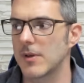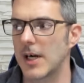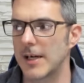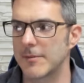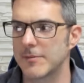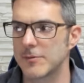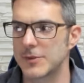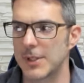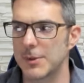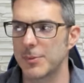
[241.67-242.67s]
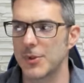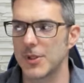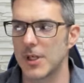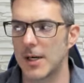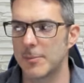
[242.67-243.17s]
I was able to
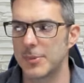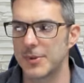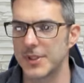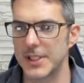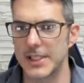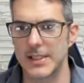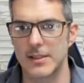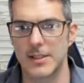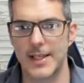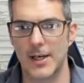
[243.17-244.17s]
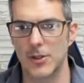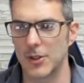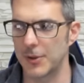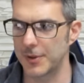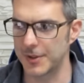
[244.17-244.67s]
pull up the
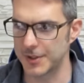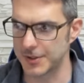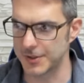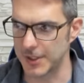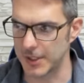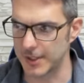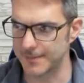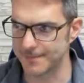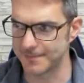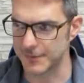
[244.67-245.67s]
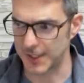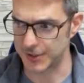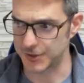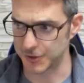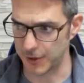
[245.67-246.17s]
download, and this is the
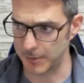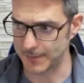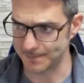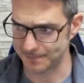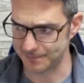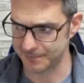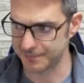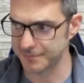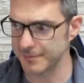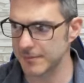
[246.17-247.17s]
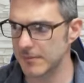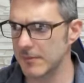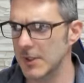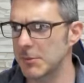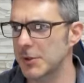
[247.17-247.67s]
license agreement.
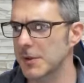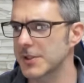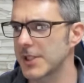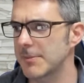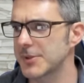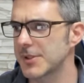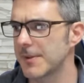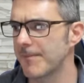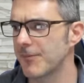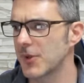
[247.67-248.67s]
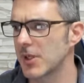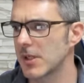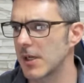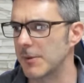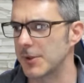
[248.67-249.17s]
I'm going to accept.
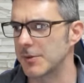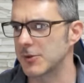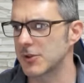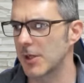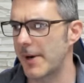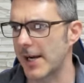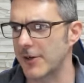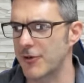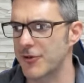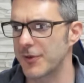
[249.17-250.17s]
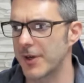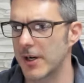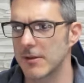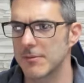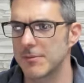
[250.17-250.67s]
I'm going to install Packet Tracer
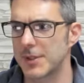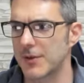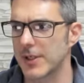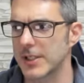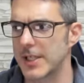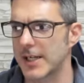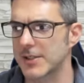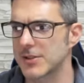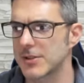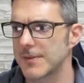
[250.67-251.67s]
there. I'm going to click next.